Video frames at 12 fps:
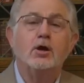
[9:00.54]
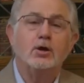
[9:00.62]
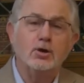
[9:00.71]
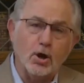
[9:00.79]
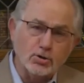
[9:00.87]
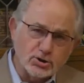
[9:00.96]

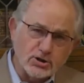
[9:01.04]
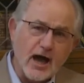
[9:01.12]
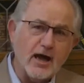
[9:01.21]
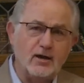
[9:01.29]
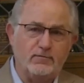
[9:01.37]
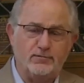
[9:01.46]
Go
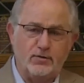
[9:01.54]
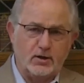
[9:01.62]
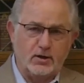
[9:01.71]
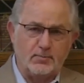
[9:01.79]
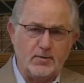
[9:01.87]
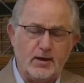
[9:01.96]
silent for a
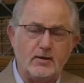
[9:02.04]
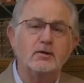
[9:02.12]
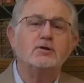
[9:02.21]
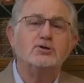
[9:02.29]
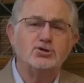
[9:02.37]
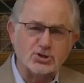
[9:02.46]
little bit.
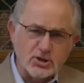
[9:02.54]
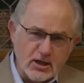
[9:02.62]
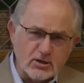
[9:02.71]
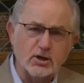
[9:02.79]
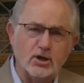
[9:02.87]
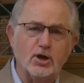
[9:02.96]

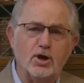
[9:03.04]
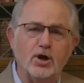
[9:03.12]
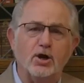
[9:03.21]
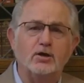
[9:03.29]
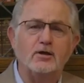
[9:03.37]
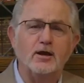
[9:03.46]
Seek the
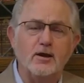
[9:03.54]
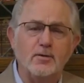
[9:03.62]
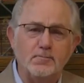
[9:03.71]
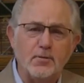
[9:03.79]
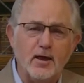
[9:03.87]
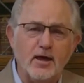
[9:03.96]
Lord. Get in a
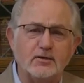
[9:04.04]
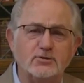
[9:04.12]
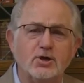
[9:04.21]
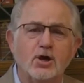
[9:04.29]
place